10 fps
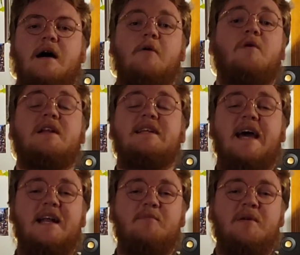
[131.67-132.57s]
I wanted
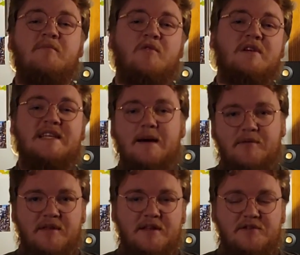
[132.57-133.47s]
to add a bit more
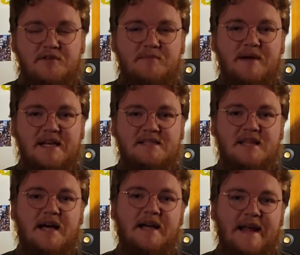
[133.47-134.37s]
depth to the
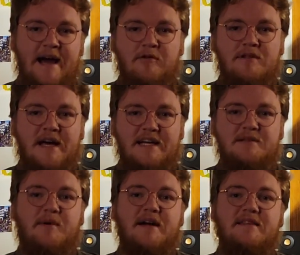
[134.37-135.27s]
bass line
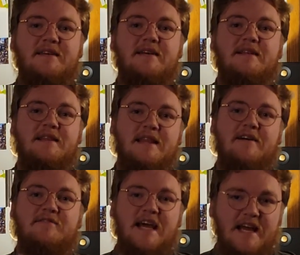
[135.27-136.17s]
outlined by the
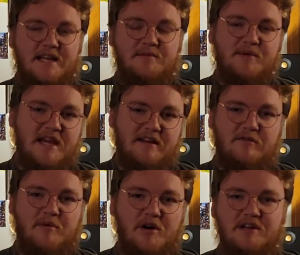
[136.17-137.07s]
left-hand
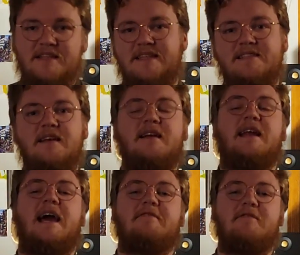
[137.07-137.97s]
piano part in the second
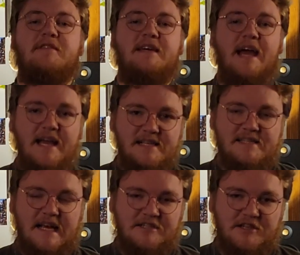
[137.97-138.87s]
half of the A
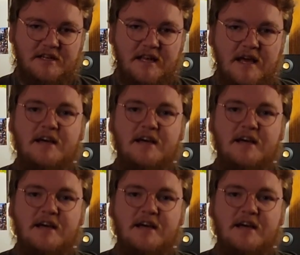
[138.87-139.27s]
section,